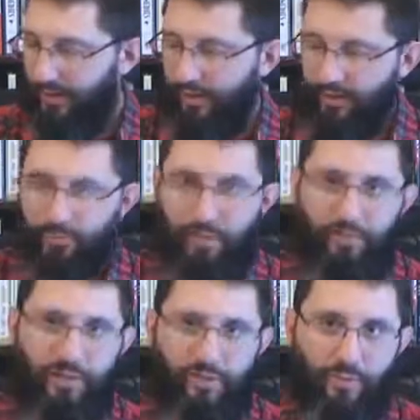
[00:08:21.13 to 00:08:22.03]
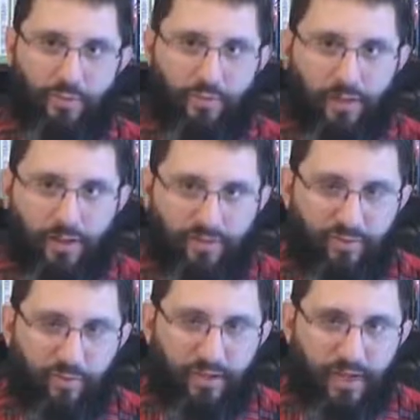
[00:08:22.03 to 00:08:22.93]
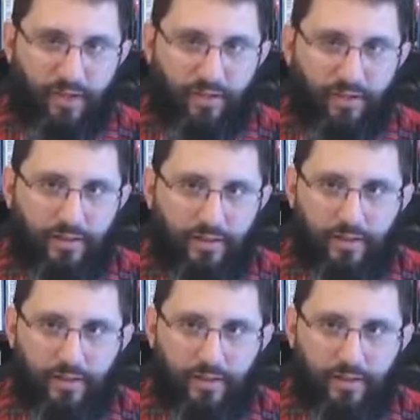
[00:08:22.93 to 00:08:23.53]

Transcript: Uh, he's a perpetual uh, fornicator.